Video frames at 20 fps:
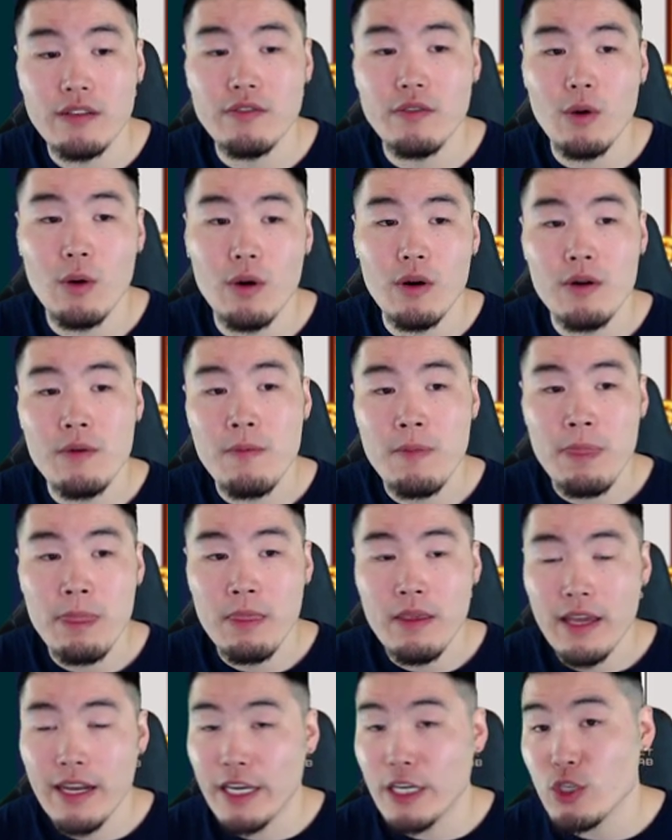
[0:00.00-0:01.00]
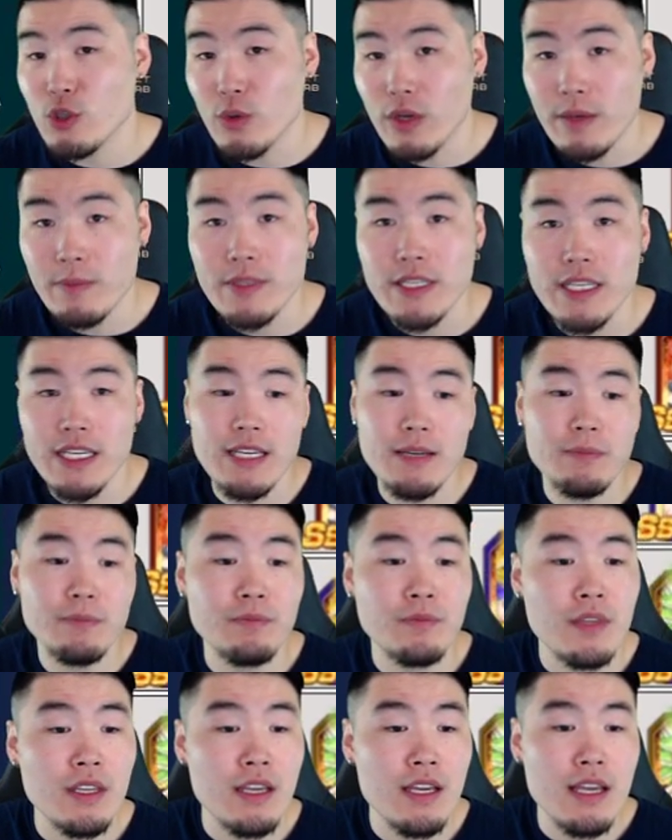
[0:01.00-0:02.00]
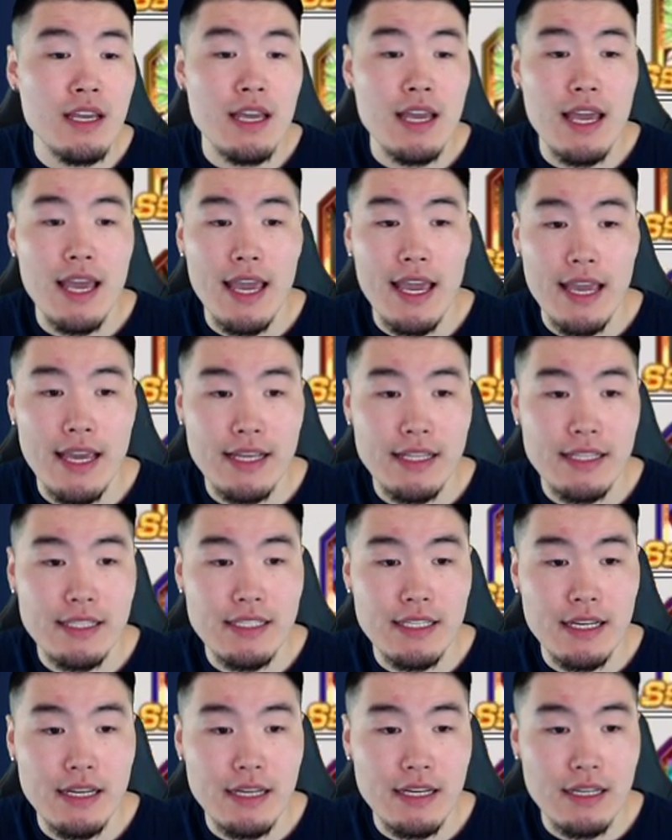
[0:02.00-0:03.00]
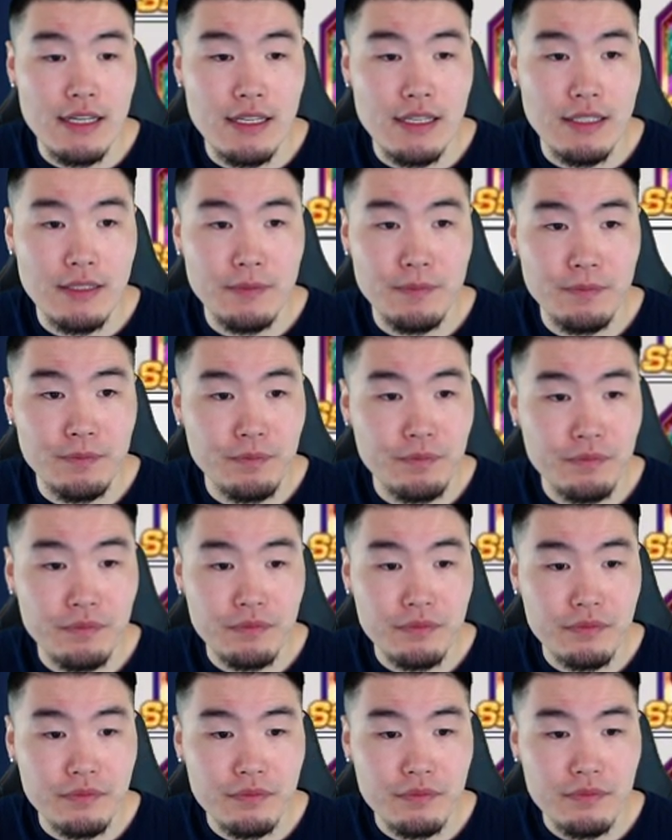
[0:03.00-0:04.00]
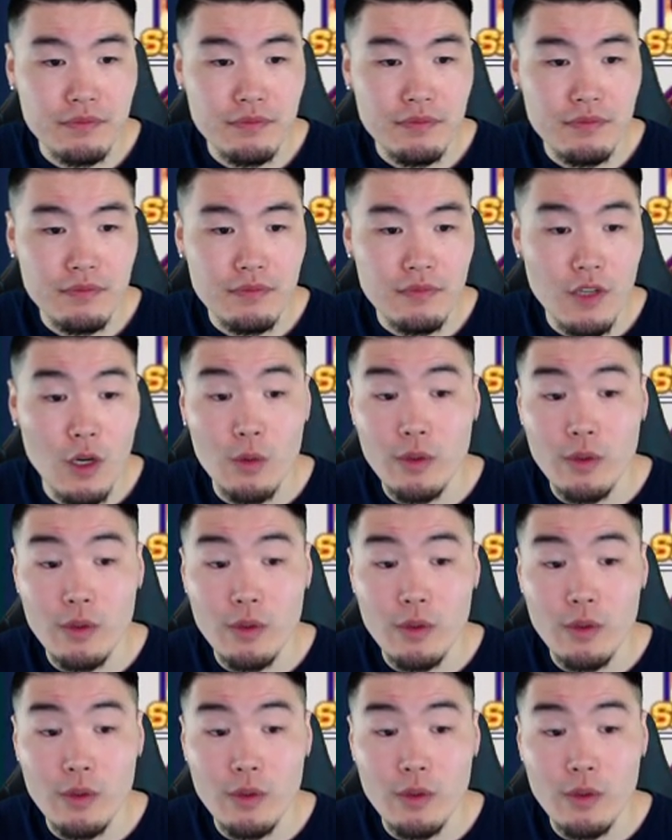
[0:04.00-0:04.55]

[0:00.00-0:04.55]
for an extreme team. And uh, oh,